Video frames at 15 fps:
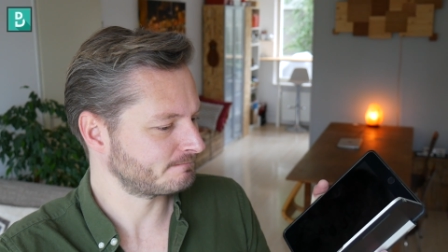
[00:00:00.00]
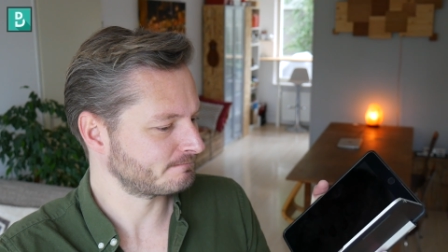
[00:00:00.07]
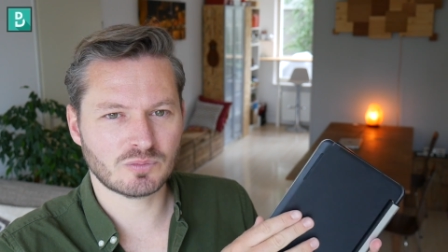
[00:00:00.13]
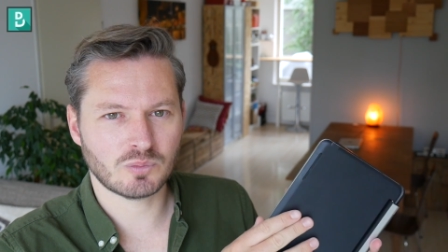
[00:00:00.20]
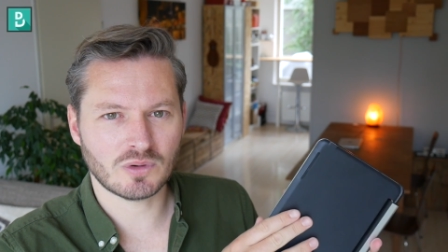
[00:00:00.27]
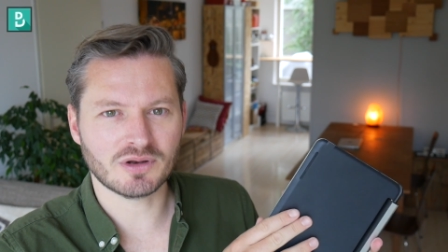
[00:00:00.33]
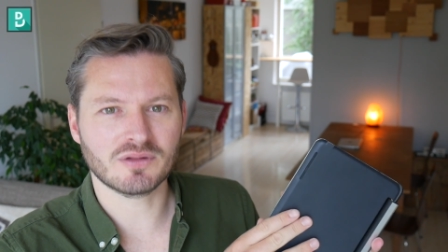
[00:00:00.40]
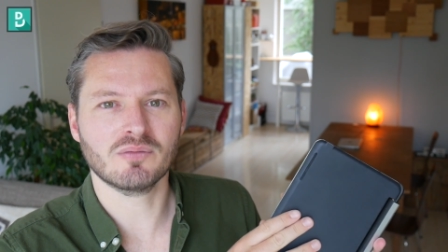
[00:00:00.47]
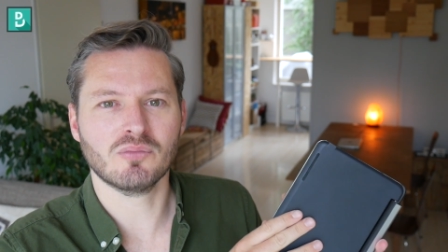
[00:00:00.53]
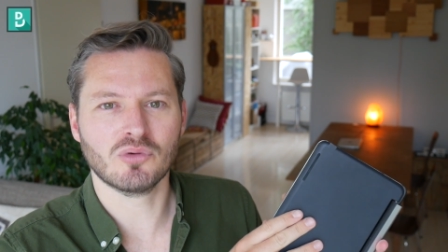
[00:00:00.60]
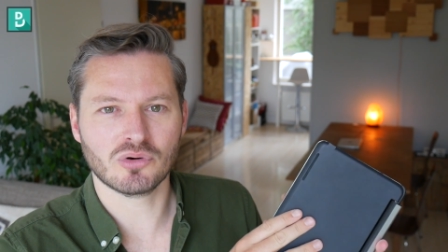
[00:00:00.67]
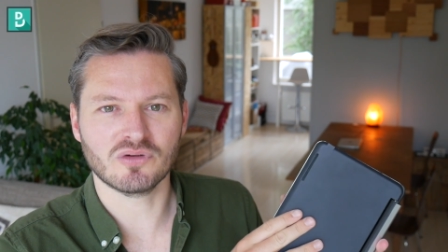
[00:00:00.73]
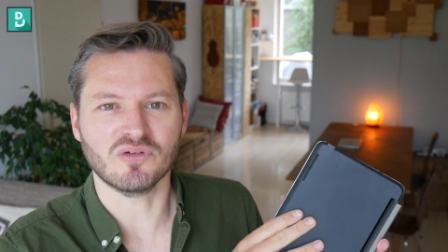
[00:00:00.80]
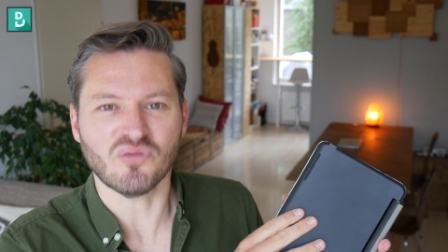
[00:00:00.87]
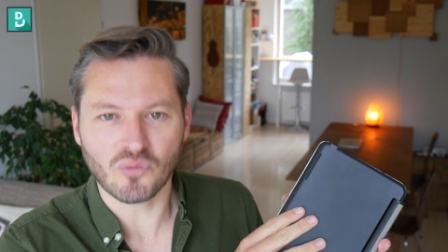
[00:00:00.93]
One of the
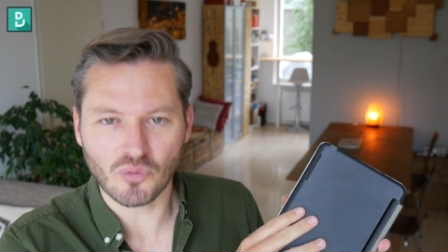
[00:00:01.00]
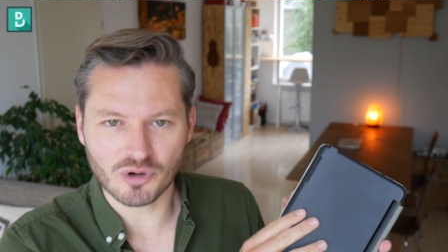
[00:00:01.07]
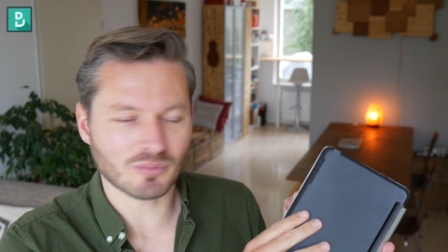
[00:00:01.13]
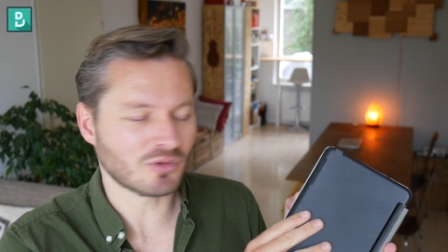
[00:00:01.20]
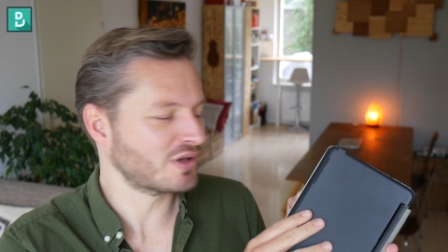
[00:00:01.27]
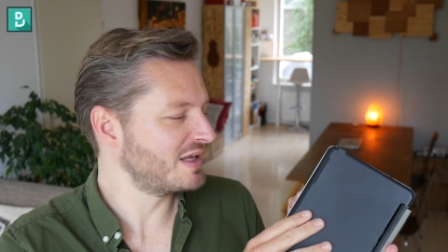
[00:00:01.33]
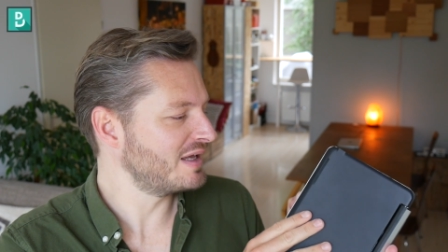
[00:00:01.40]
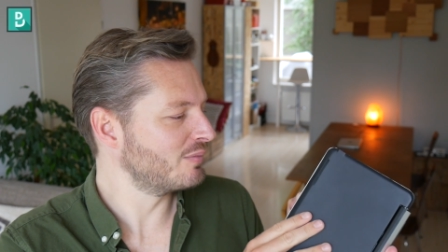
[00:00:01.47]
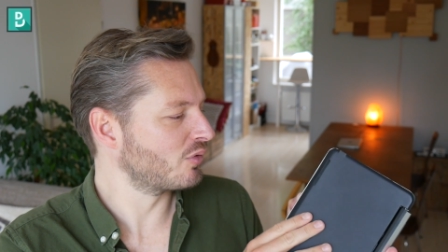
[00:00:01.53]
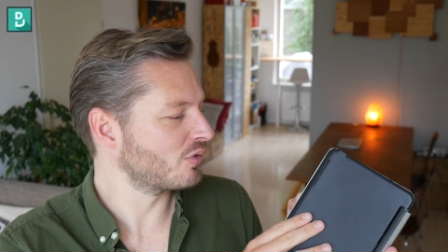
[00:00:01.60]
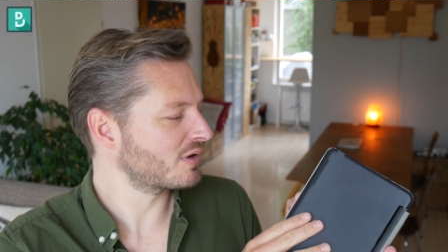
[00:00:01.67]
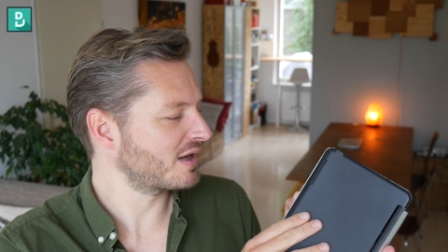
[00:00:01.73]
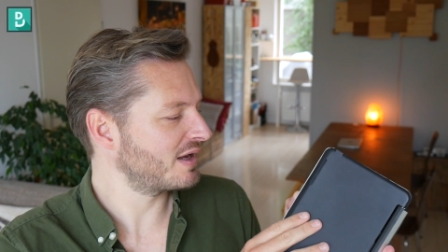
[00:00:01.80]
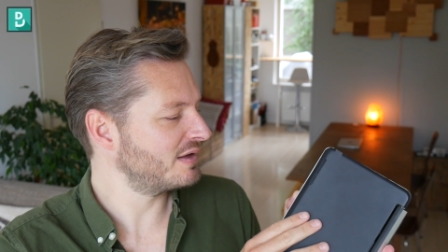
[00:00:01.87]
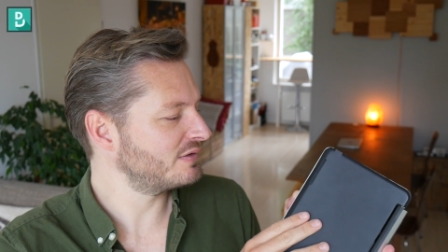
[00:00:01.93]
more affordable
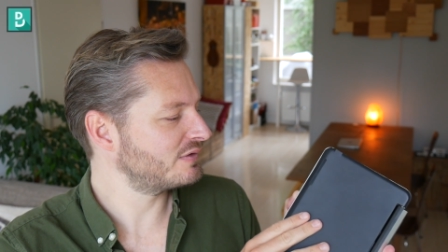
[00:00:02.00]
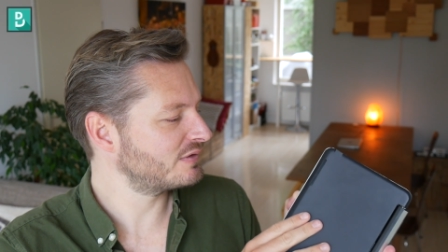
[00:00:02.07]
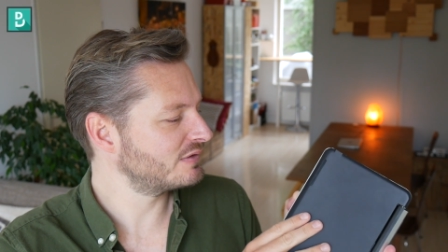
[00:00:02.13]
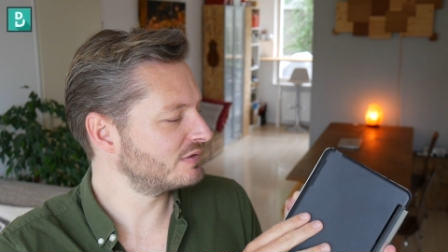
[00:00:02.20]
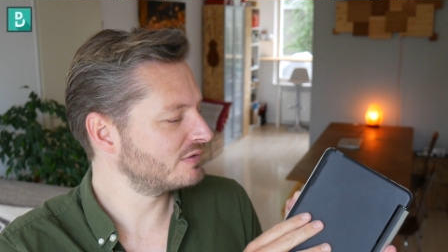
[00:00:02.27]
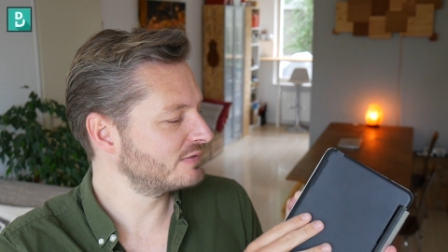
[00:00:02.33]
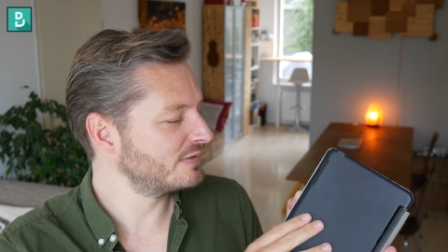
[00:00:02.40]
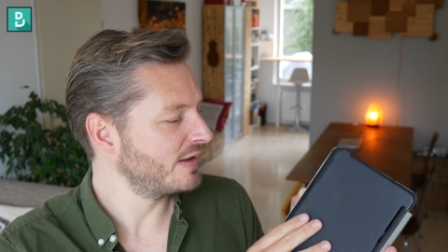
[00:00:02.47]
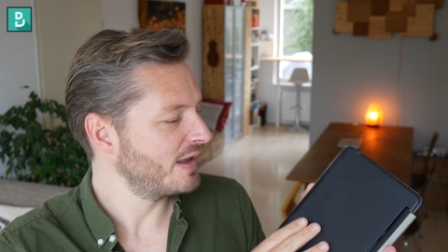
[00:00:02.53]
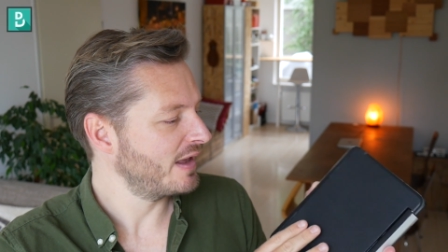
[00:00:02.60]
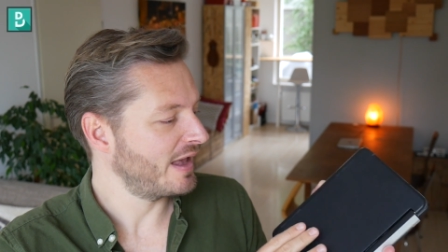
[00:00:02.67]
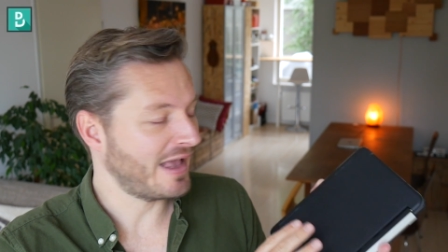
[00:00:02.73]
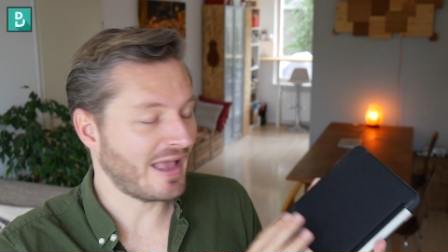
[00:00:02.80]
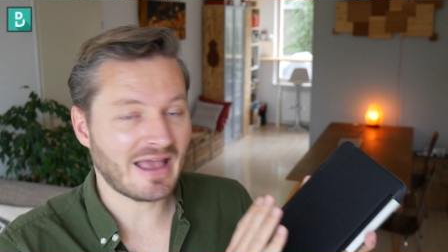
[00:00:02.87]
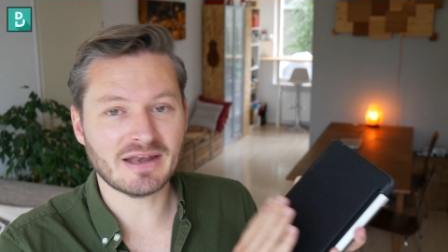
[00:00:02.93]
keyboard cases,
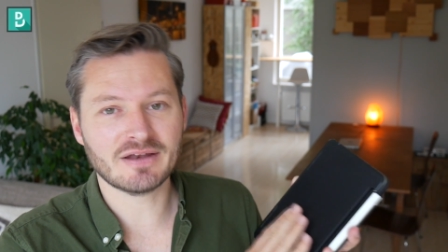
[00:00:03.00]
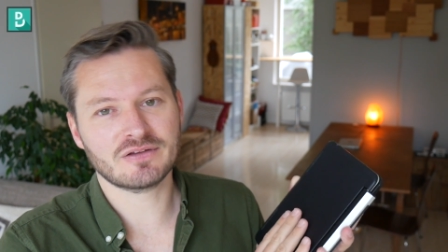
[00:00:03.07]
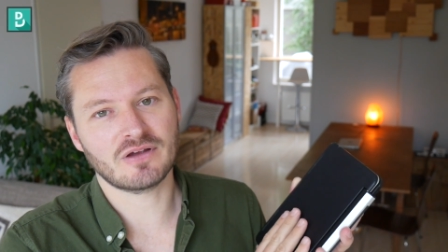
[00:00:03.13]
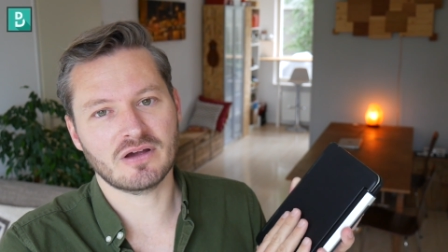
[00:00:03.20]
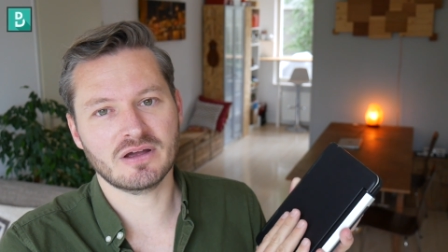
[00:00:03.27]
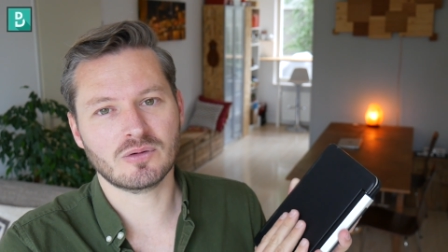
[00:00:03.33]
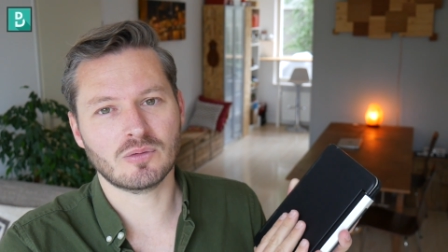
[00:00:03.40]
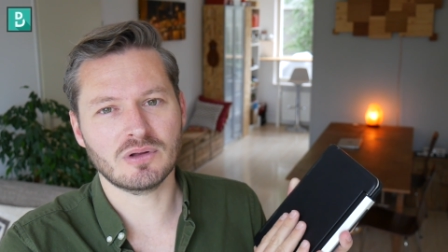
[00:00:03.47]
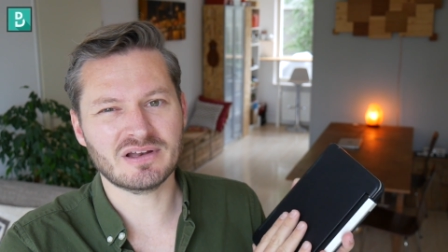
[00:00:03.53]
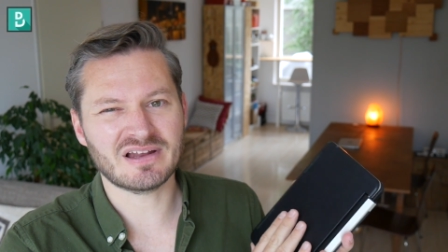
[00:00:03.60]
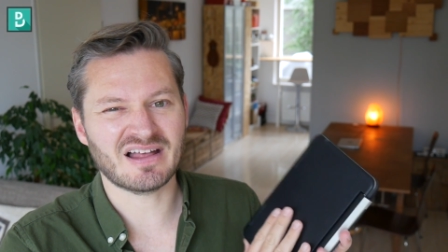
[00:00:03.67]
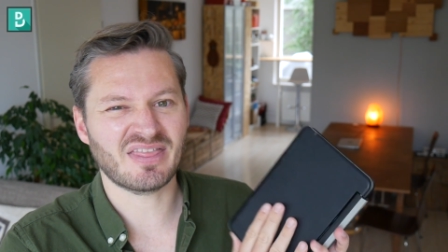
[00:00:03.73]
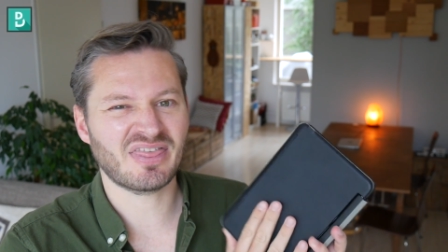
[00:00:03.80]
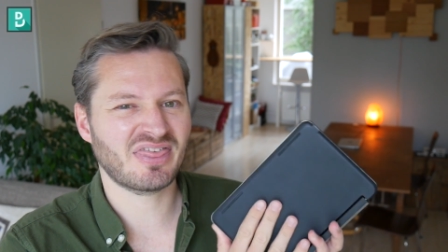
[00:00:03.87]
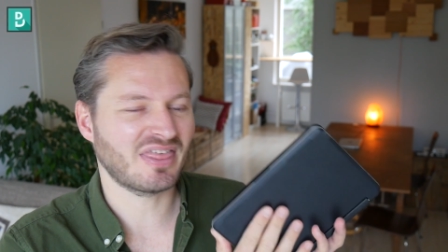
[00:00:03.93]
and it's high quality,
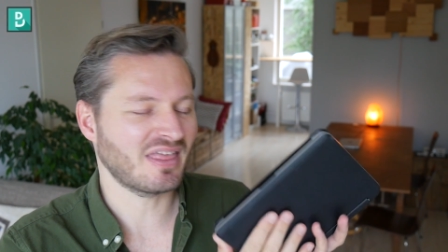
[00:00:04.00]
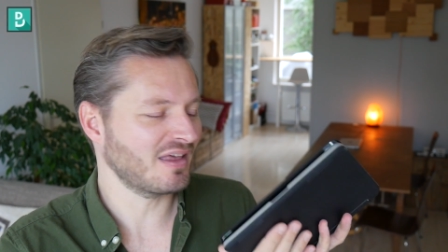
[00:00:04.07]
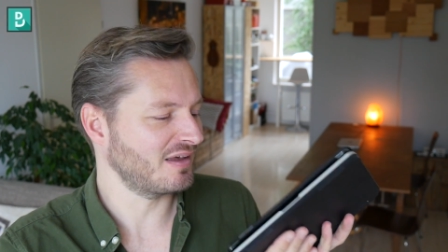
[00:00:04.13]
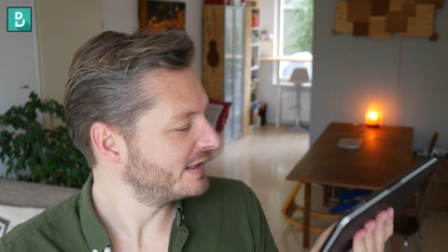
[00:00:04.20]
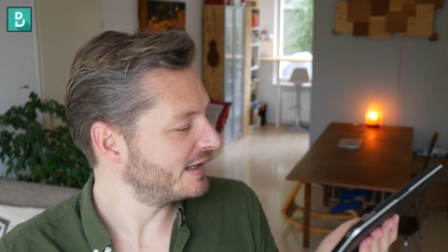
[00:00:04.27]
I think,